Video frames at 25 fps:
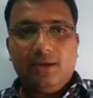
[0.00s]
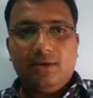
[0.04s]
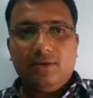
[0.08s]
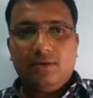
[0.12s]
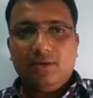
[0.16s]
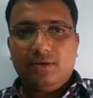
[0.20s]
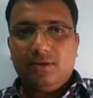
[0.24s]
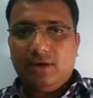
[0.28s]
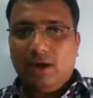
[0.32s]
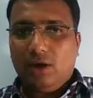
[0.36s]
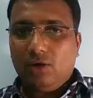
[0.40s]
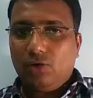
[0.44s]

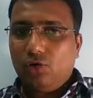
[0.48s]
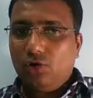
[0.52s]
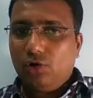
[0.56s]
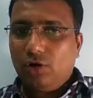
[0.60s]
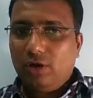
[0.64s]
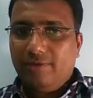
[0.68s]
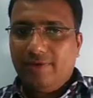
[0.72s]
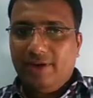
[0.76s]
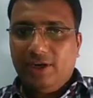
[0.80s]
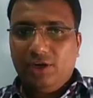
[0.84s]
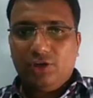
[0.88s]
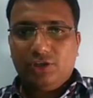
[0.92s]
You'll get
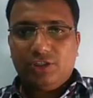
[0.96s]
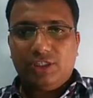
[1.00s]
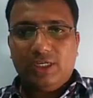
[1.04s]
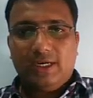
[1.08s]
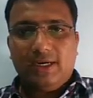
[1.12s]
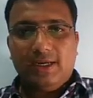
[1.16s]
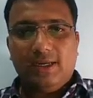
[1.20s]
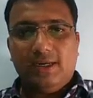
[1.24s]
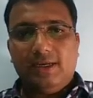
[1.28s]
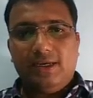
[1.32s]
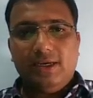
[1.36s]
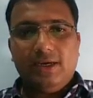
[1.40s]
this link,
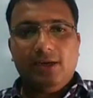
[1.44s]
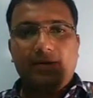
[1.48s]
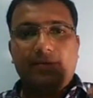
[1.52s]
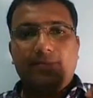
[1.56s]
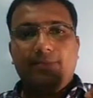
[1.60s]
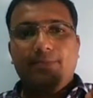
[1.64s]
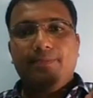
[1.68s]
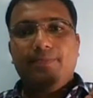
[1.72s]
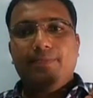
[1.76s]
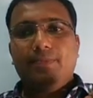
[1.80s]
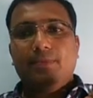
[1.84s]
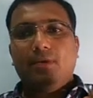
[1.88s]
download a
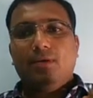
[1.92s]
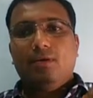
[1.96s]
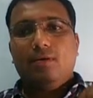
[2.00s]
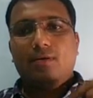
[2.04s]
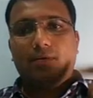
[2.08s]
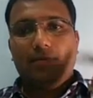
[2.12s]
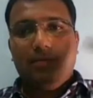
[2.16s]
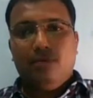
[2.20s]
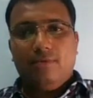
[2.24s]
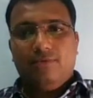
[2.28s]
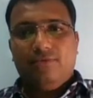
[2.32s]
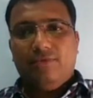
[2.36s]
Windows
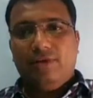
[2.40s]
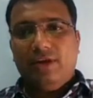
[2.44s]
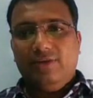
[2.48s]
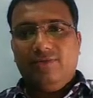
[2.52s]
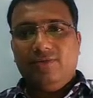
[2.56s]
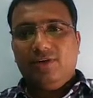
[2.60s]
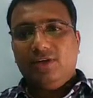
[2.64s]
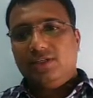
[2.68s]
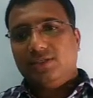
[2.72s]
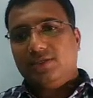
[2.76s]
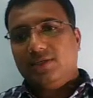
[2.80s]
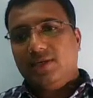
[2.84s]
Journal here.
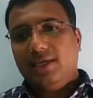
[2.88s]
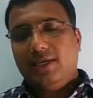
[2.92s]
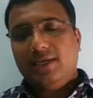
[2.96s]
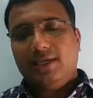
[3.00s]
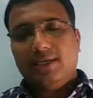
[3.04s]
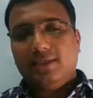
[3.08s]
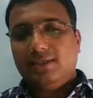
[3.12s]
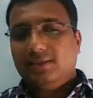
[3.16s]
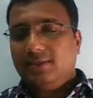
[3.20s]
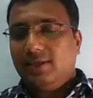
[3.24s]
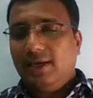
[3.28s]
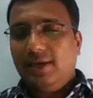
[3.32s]

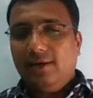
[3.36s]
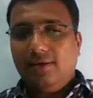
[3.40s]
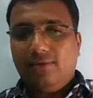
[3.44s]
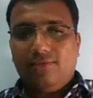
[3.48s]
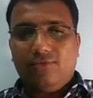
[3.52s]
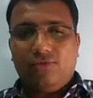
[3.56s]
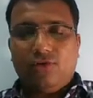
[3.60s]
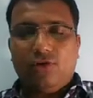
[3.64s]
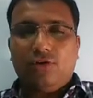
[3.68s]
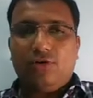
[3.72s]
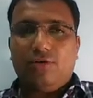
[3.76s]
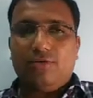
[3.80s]
Very
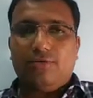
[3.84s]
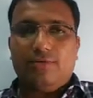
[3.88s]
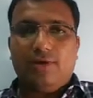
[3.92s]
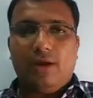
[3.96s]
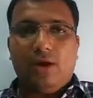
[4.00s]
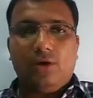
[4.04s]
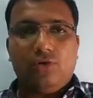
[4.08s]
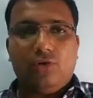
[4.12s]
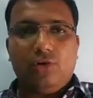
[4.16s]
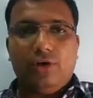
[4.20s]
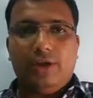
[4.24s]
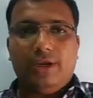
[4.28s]
first link
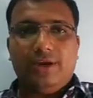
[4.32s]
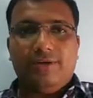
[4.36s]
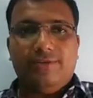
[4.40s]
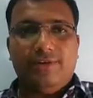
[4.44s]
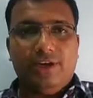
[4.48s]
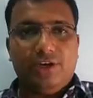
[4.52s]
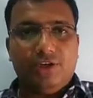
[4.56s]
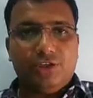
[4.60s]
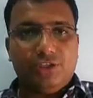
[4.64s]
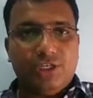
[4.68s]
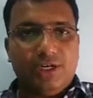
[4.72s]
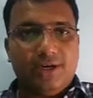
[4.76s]
is there
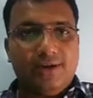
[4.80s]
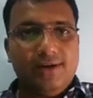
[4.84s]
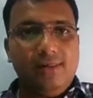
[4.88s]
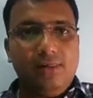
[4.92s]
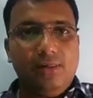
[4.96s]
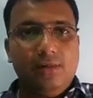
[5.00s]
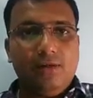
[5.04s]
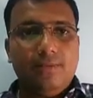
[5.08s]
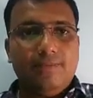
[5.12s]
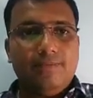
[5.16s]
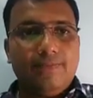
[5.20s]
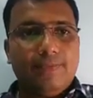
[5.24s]
for
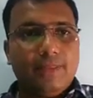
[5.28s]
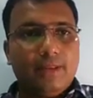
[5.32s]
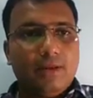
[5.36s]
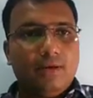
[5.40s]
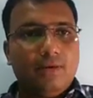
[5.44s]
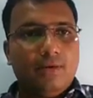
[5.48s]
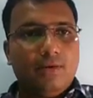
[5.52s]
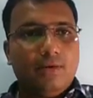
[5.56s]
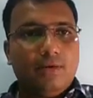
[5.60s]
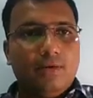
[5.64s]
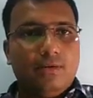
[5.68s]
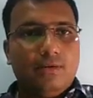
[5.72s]
downloading a
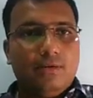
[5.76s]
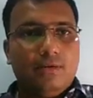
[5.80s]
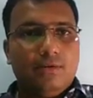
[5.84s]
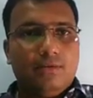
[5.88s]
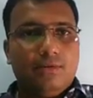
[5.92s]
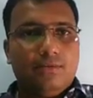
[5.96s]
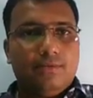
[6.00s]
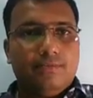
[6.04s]
Windows Journal.